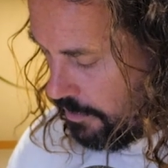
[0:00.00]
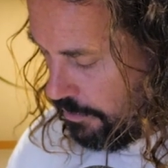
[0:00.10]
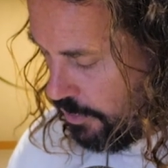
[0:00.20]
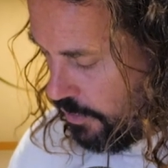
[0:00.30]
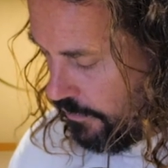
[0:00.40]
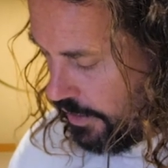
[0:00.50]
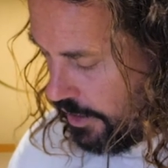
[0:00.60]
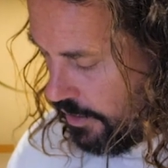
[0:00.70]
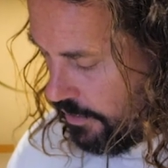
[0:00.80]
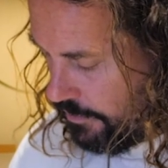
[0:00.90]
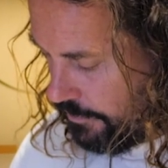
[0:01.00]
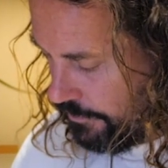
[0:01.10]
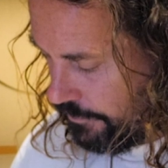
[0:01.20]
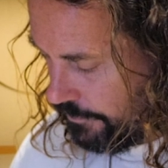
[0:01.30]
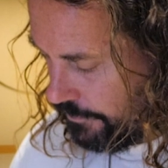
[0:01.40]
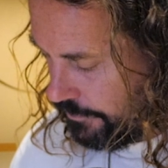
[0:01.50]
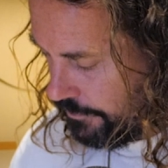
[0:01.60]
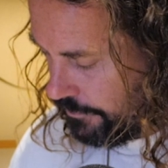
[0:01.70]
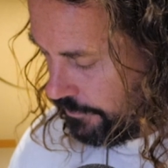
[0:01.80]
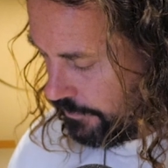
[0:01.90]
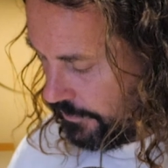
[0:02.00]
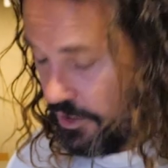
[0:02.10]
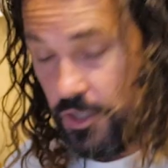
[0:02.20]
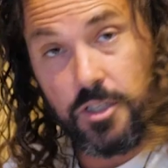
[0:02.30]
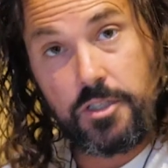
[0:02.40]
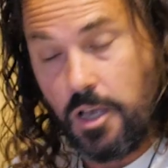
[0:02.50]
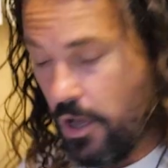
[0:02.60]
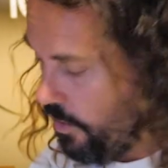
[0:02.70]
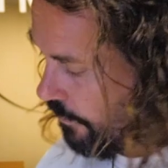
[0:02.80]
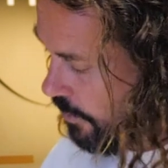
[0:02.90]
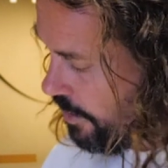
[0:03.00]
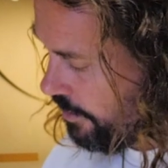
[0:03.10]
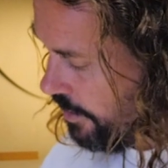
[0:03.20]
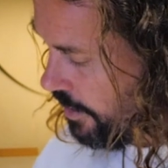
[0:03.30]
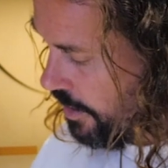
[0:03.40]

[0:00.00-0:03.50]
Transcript: per video, just to start off with.